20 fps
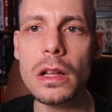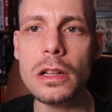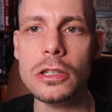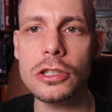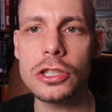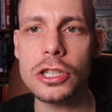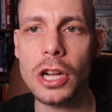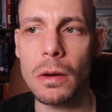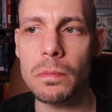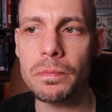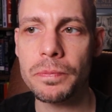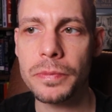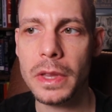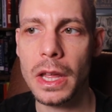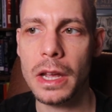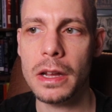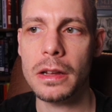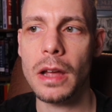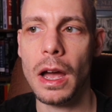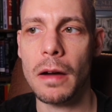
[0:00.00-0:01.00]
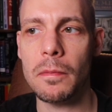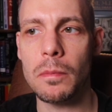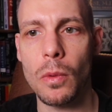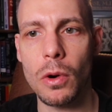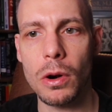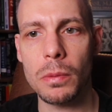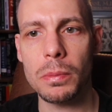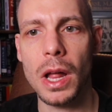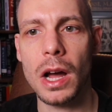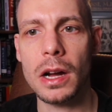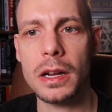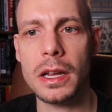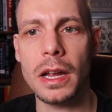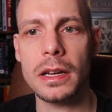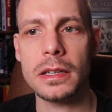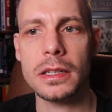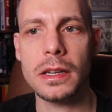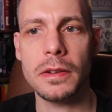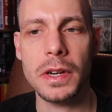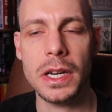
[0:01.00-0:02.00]
So they have more blocking
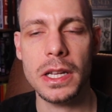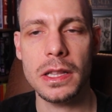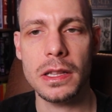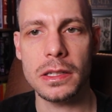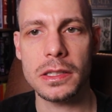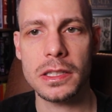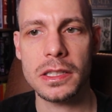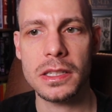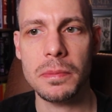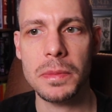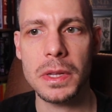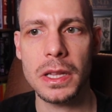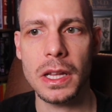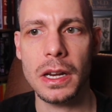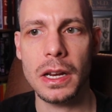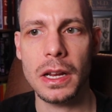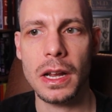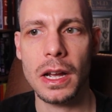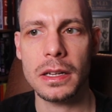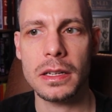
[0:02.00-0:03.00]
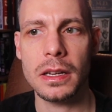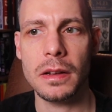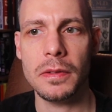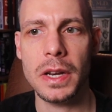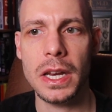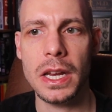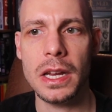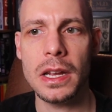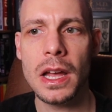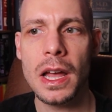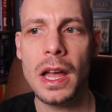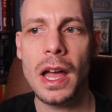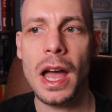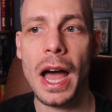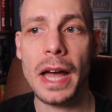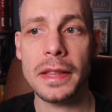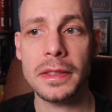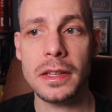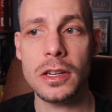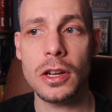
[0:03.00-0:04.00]
activity than stimulating activity
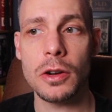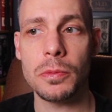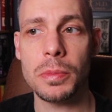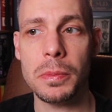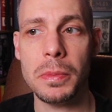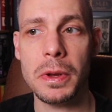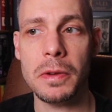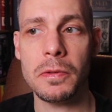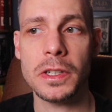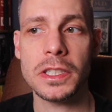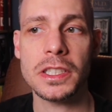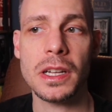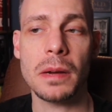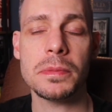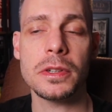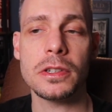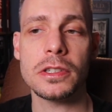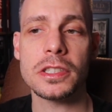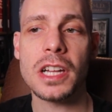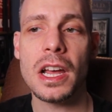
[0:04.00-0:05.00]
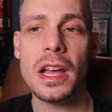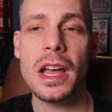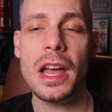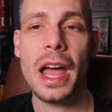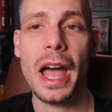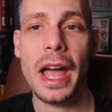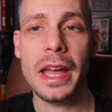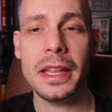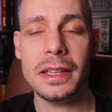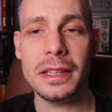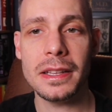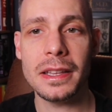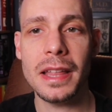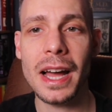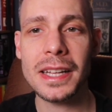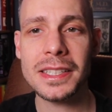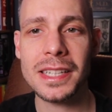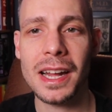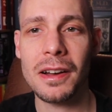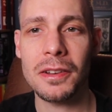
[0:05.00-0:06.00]
at the dopamine receptors, and
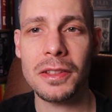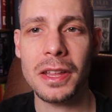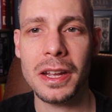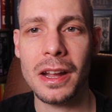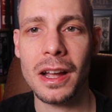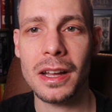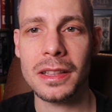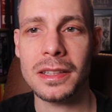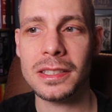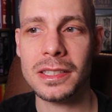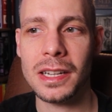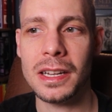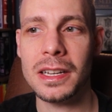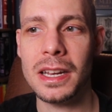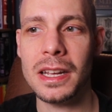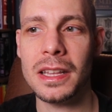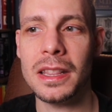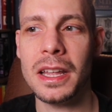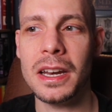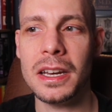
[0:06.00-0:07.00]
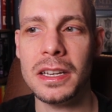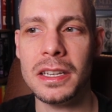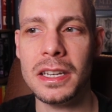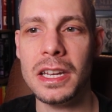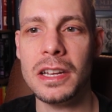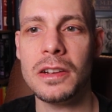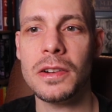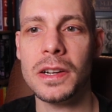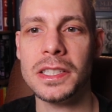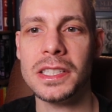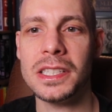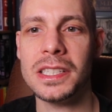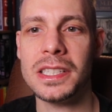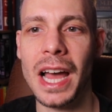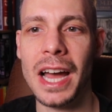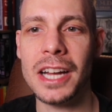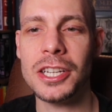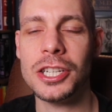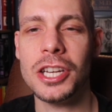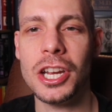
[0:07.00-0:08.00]
that's how they got this idea that it decreases
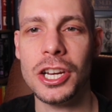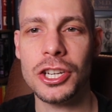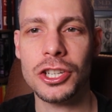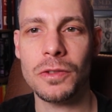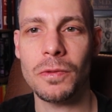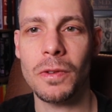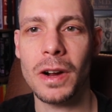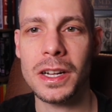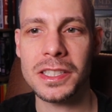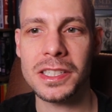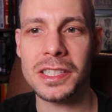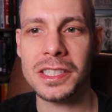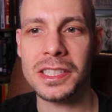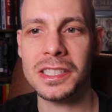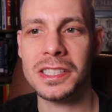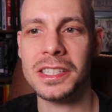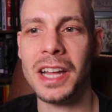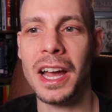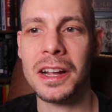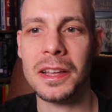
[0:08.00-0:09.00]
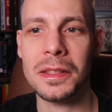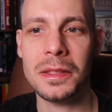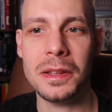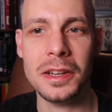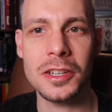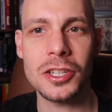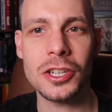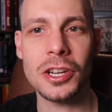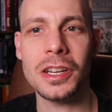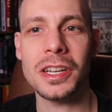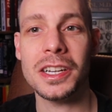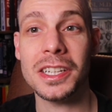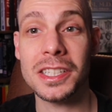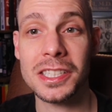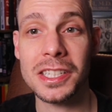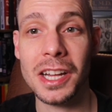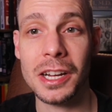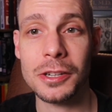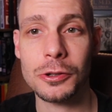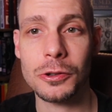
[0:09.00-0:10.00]
agitation, restlessness, akathisia,
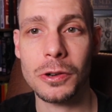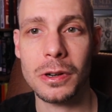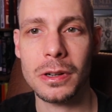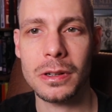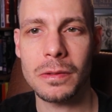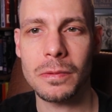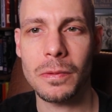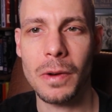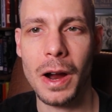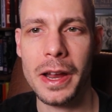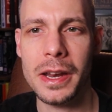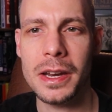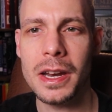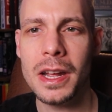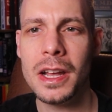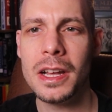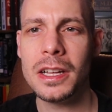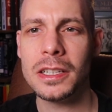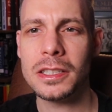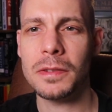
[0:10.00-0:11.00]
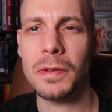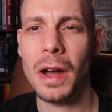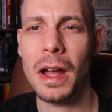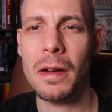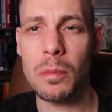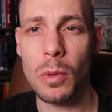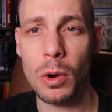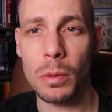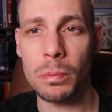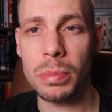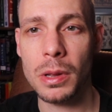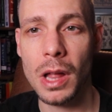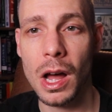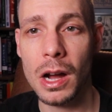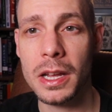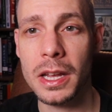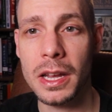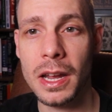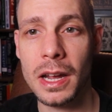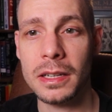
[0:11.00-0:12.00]
etc. Right? So if I have more
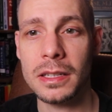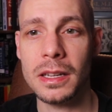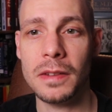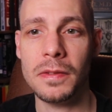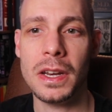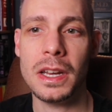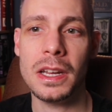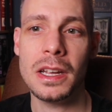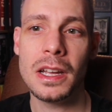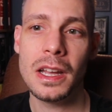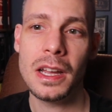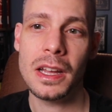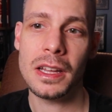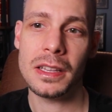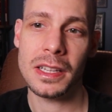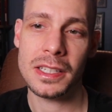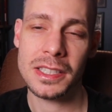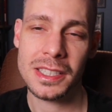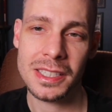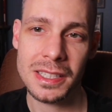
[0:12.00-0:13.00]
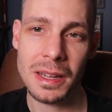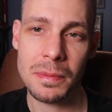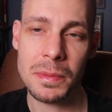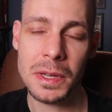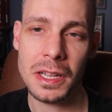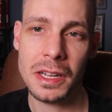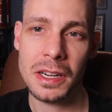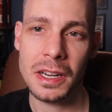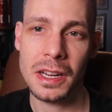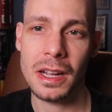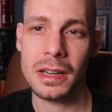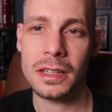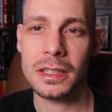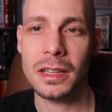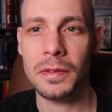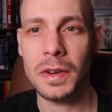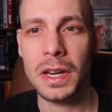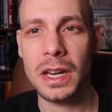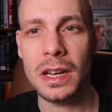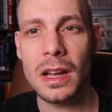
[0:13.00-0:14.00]
blocking activity and less stimulating
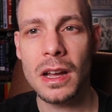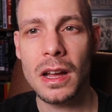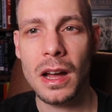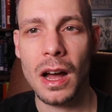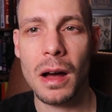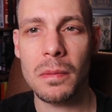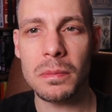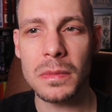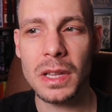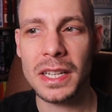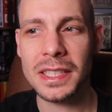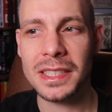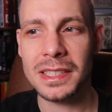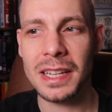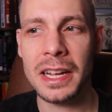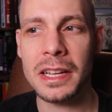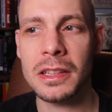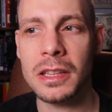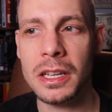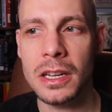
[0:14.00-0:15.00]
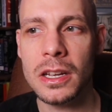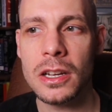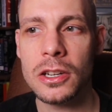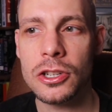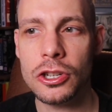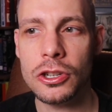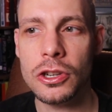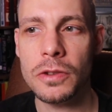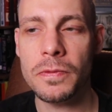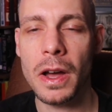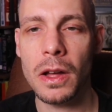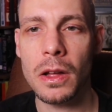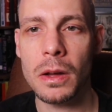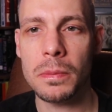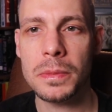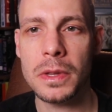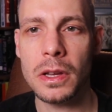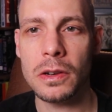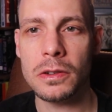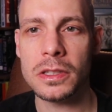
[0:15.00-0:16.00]
activity, I'm less likely to
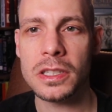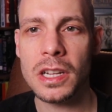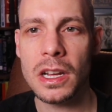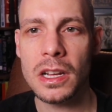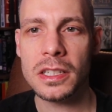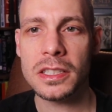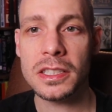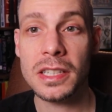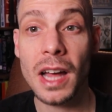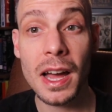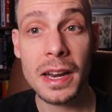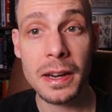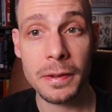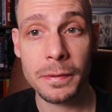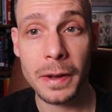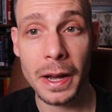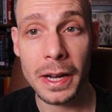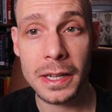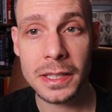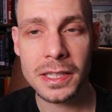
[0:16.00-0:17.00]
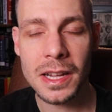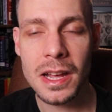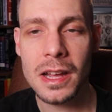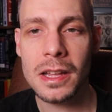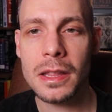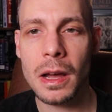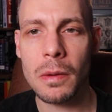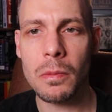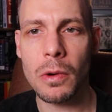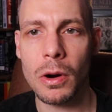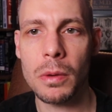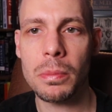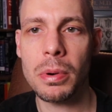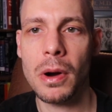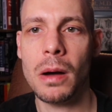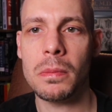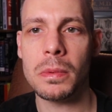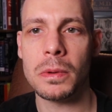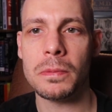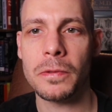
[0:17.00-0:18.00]
develop those side effects that were a
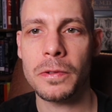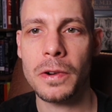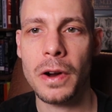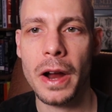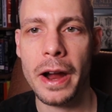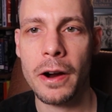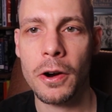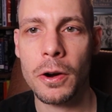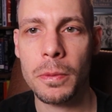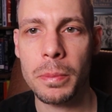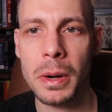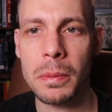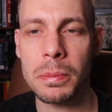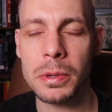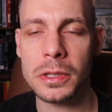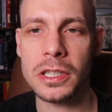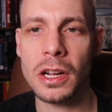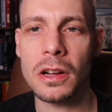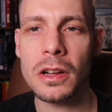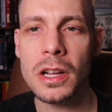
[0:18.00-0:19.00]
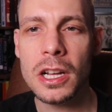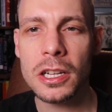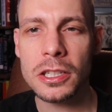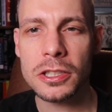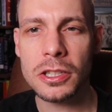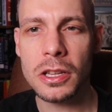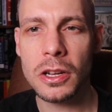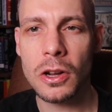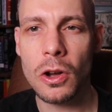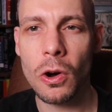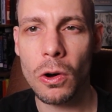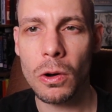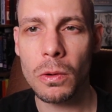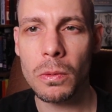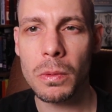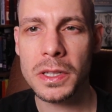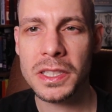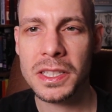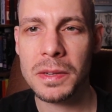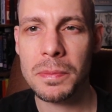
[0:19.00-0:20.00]
problem for aripiprazole. So the goal
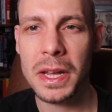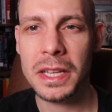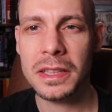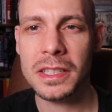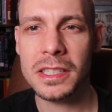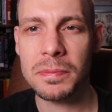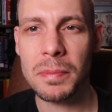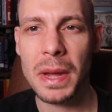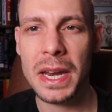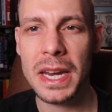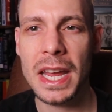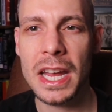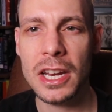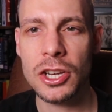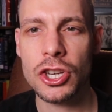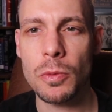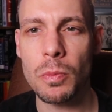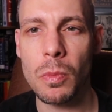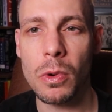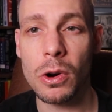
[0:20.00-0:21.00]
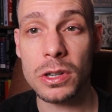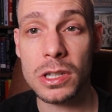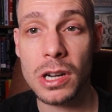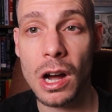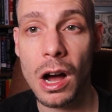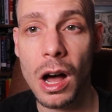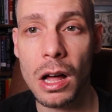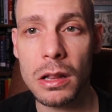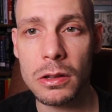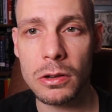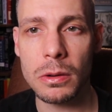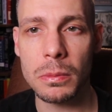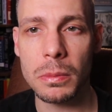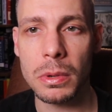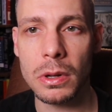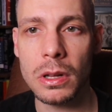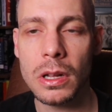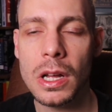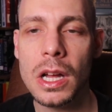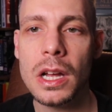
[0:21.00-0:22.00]
was to make this medication more
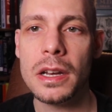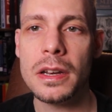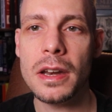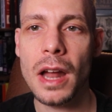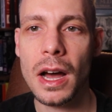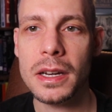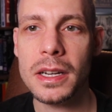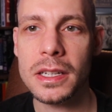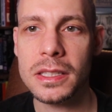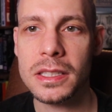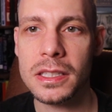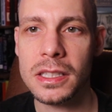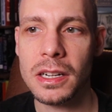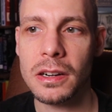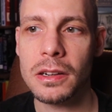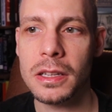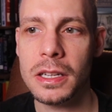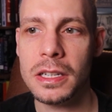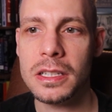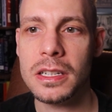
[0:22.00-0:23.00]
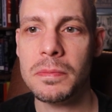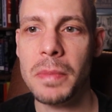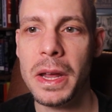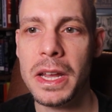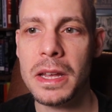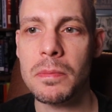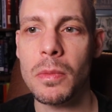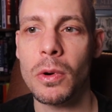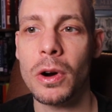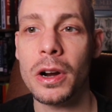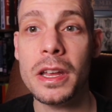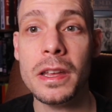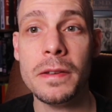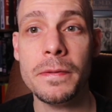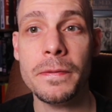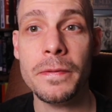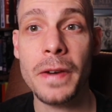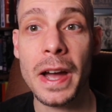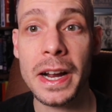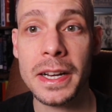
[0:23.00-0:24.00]
tolerable, not necessarily to make it more
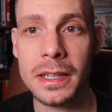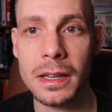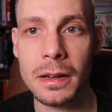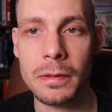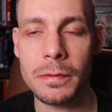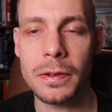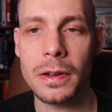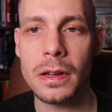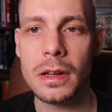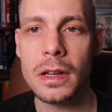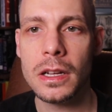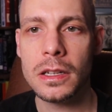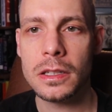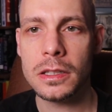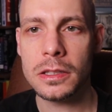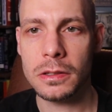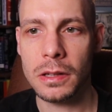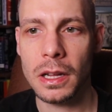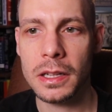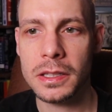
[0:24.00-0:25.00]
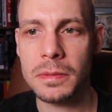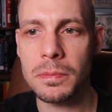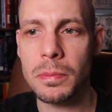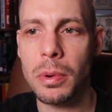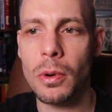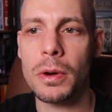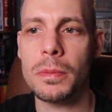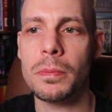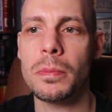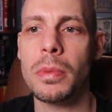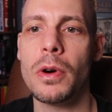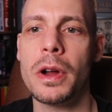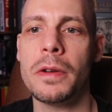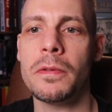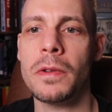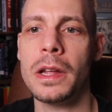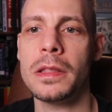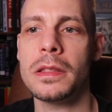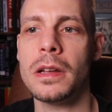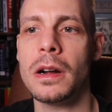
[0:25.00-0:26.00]
effective. So that's an important point
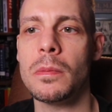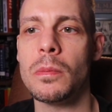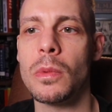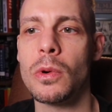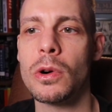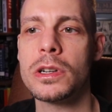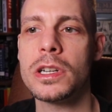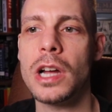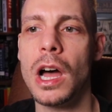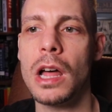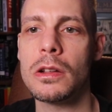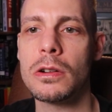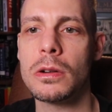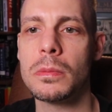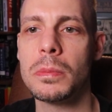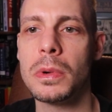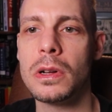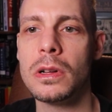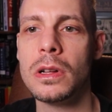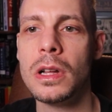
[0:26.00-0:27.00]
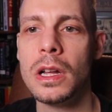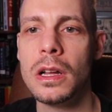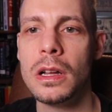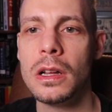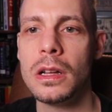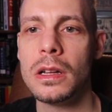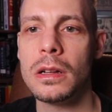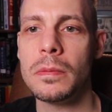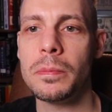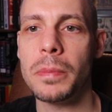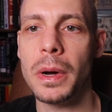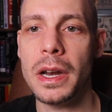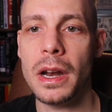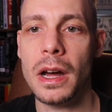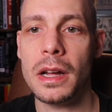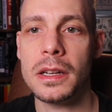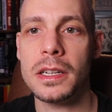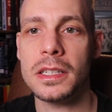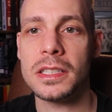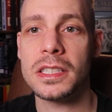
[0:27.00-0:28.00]
right there. More tolerable, but
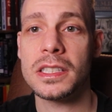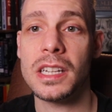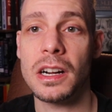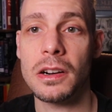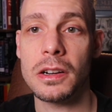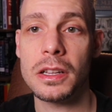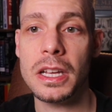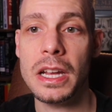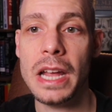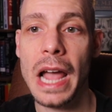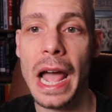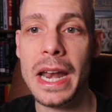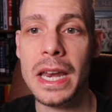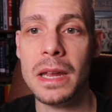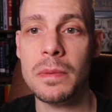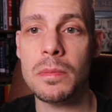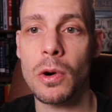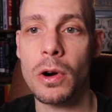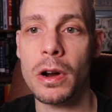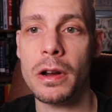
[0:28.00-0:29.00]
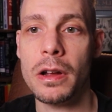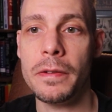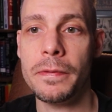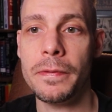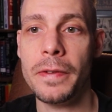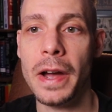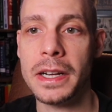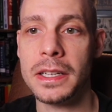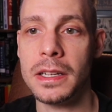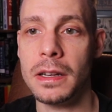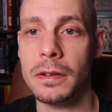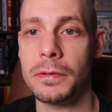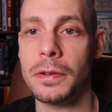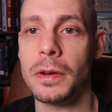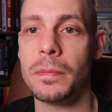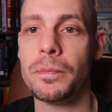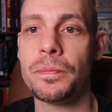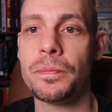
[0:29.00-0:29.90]
not necessarily any more effective.